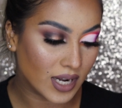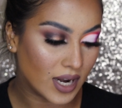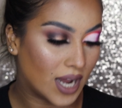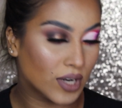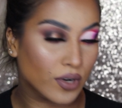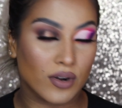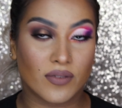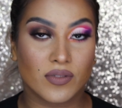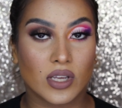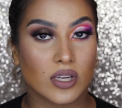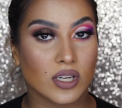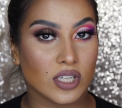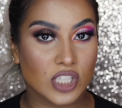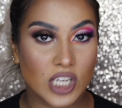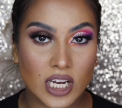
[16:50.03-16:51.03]
Now, I don't know if they're
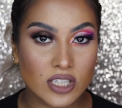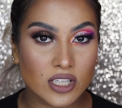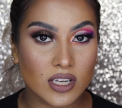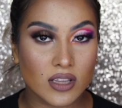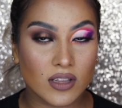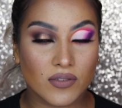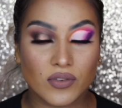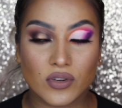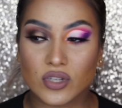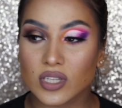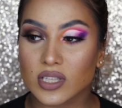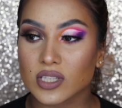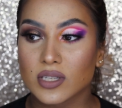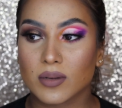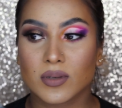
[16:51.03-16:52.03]
going to change it in the future.
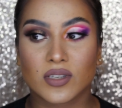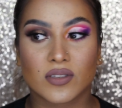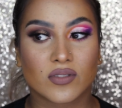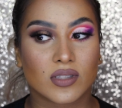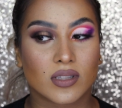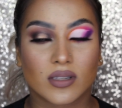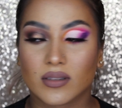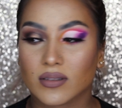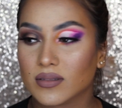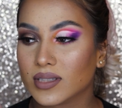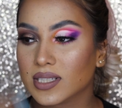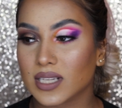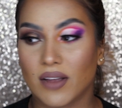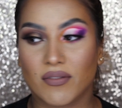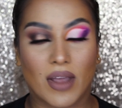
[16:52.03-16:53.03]
There's so much
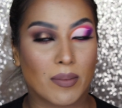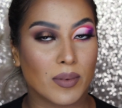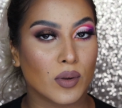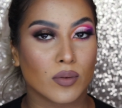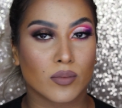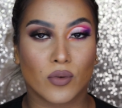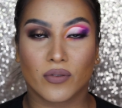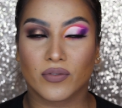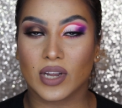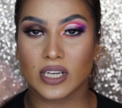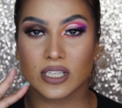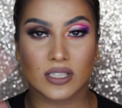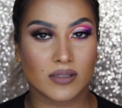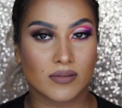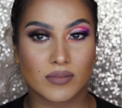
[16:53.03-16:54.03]
stuff happening with Morphe. I
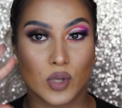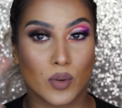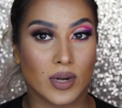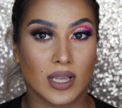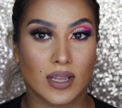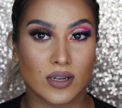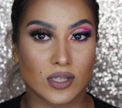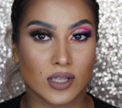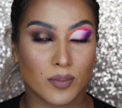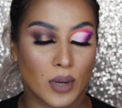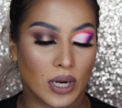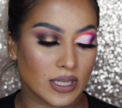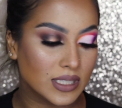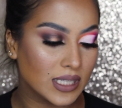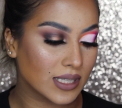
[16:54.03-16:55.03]
just don't want to get into the
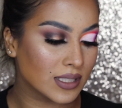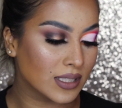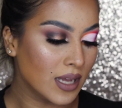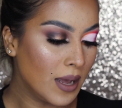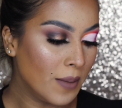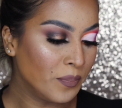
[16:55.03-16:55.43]
politics.